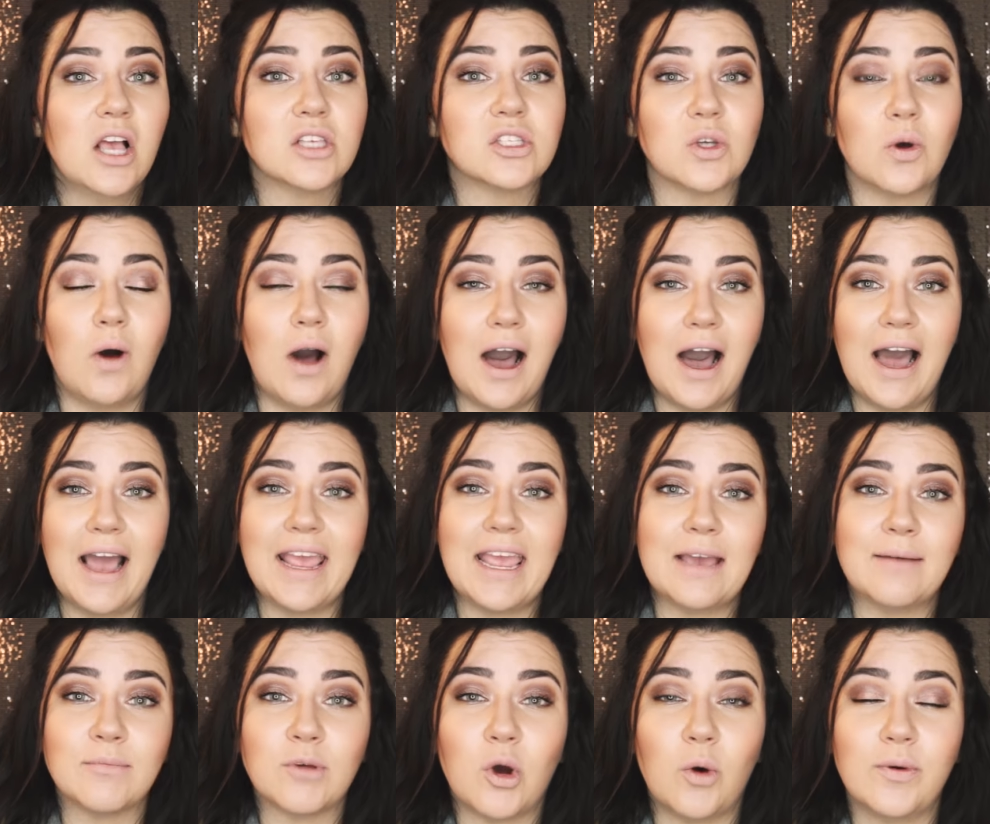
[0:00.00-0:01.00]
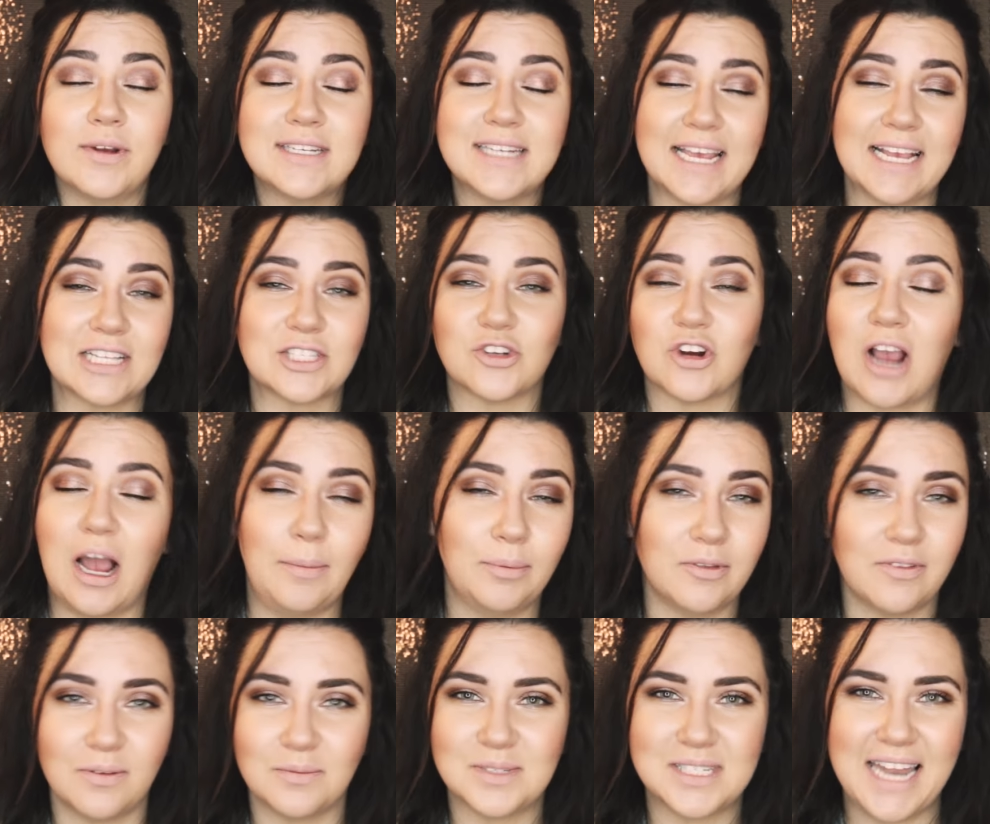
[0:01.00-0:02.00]
So I am going to answer a
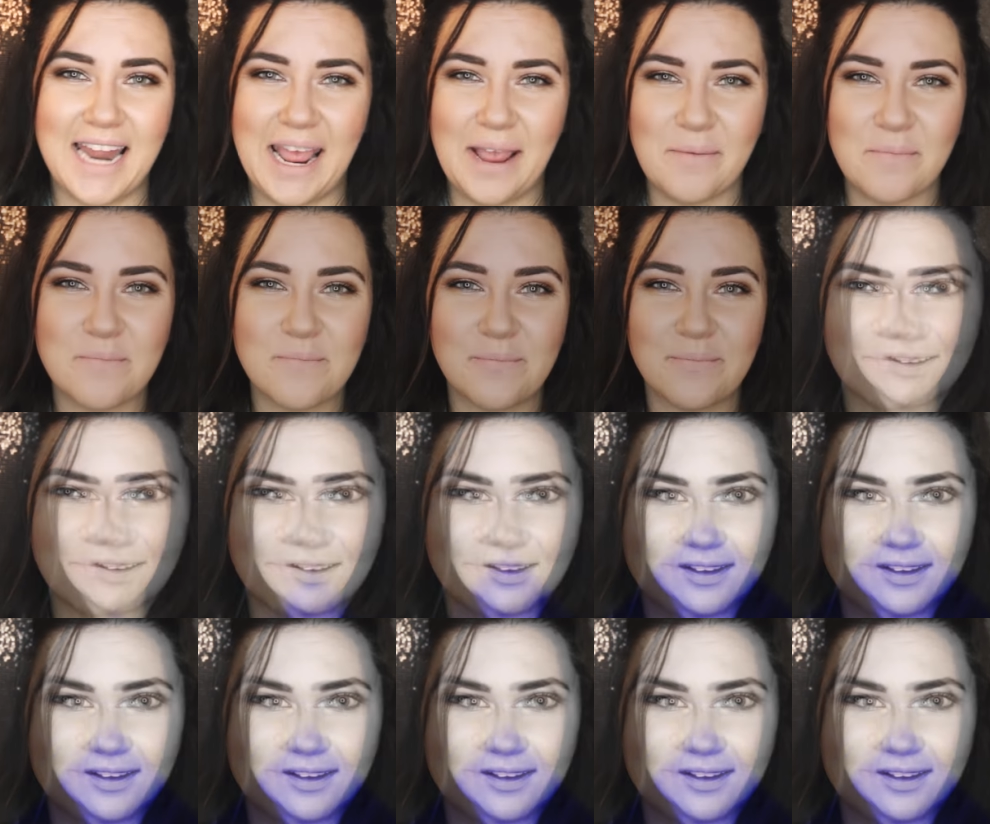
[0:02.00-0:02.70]
couple of them today.